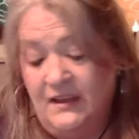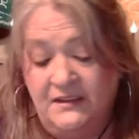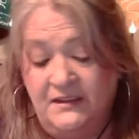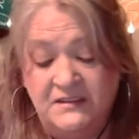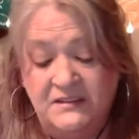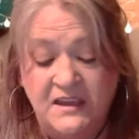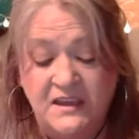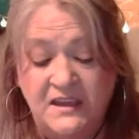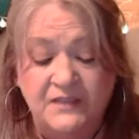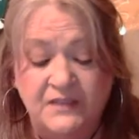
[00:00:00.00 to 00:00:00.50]

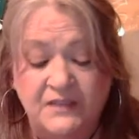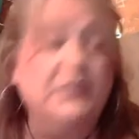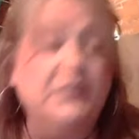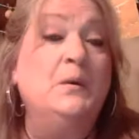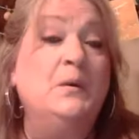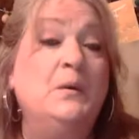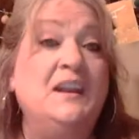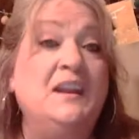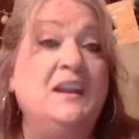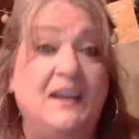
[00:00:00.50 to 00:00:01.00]
take it for
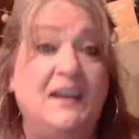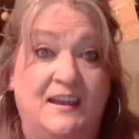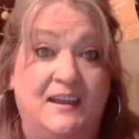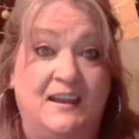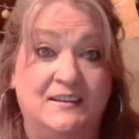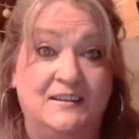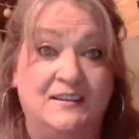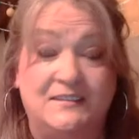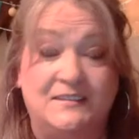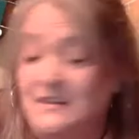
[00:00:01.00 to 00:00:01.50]
what it
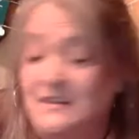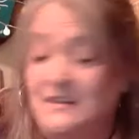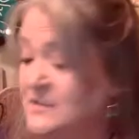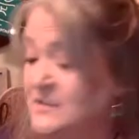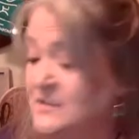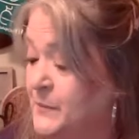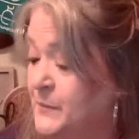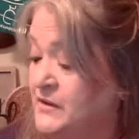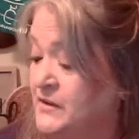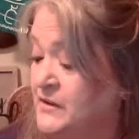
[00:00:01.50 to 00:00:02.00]
is. It's
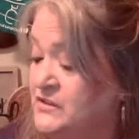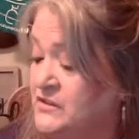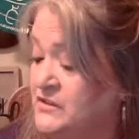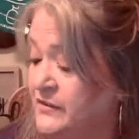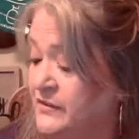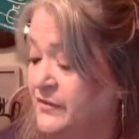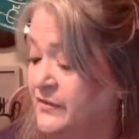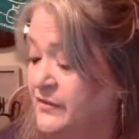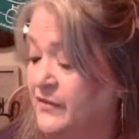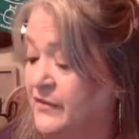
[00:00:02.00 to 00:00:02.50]
a bunch
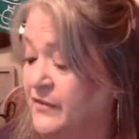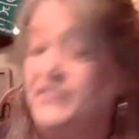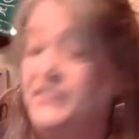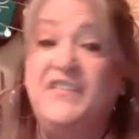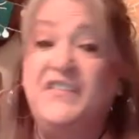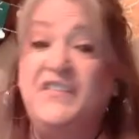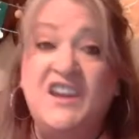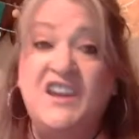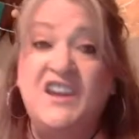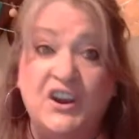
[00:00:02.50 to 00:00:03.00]
of
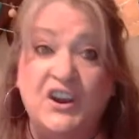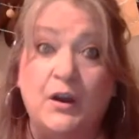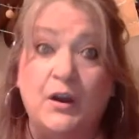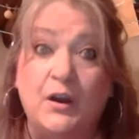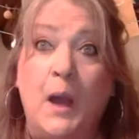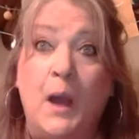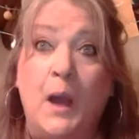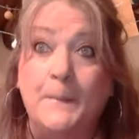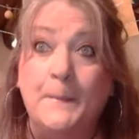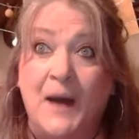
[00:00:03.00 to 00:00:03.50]

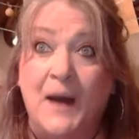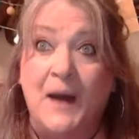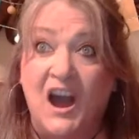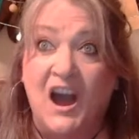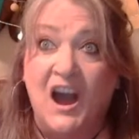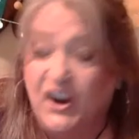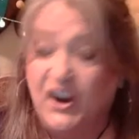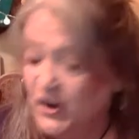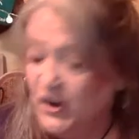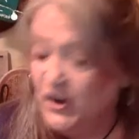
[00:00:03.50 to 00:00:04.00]
fear
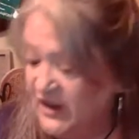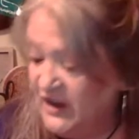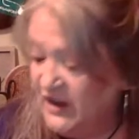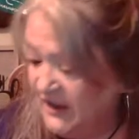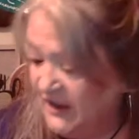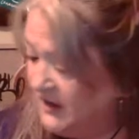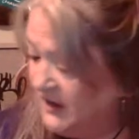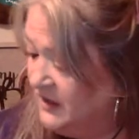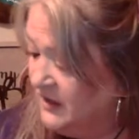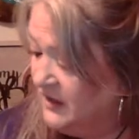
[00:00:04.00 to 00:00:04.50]

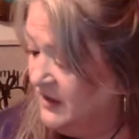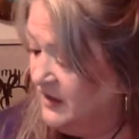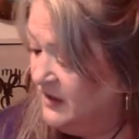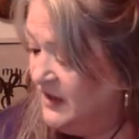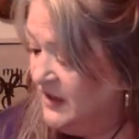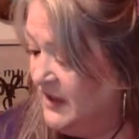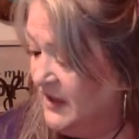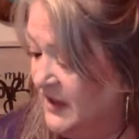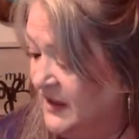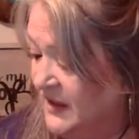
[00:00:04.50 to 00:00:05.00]
mongering.
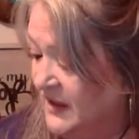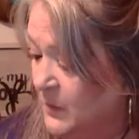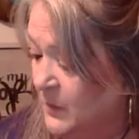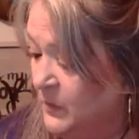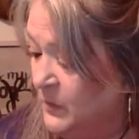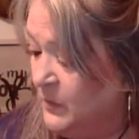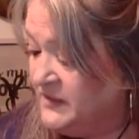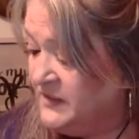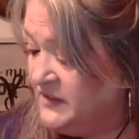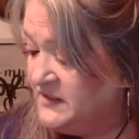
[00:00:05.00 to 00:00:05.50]
And I
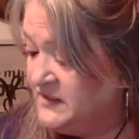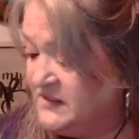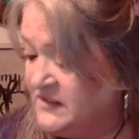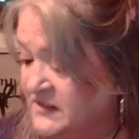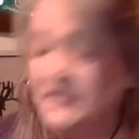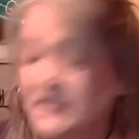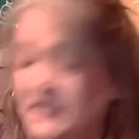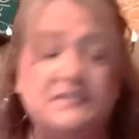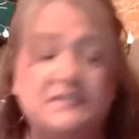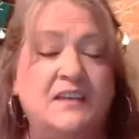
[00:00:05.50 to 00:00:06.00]
really
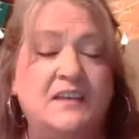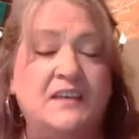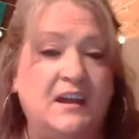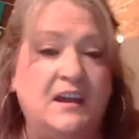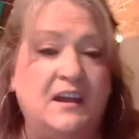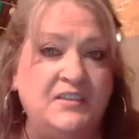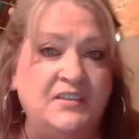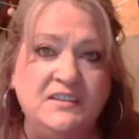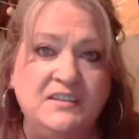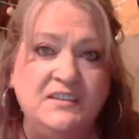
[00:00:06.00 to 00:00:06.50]
detest that.
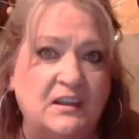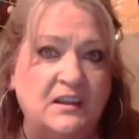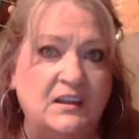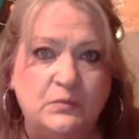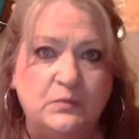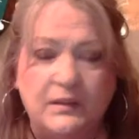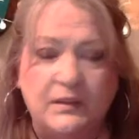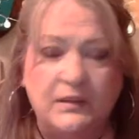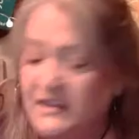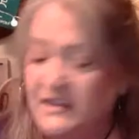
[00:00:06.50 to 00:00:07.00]
I think
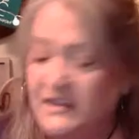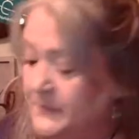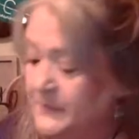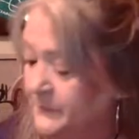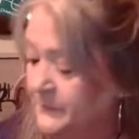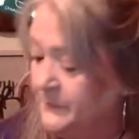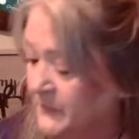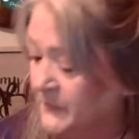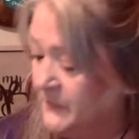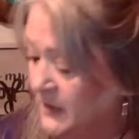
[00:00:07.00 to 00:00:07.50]
that's really,
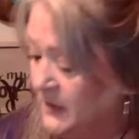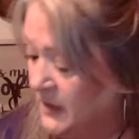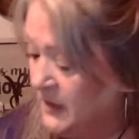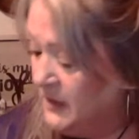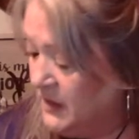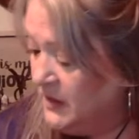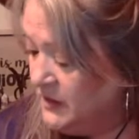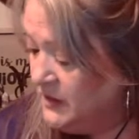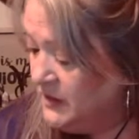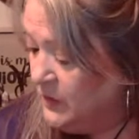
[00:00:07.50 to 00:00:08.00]

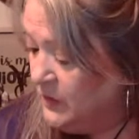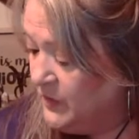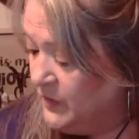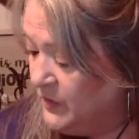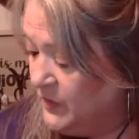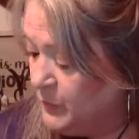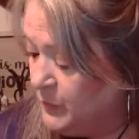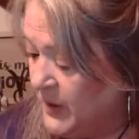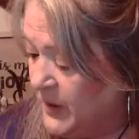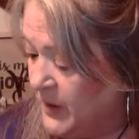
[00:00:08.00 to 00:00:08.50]
you know,
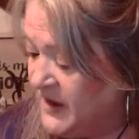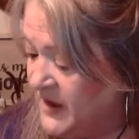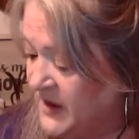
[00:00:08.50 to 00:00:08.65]
they're preying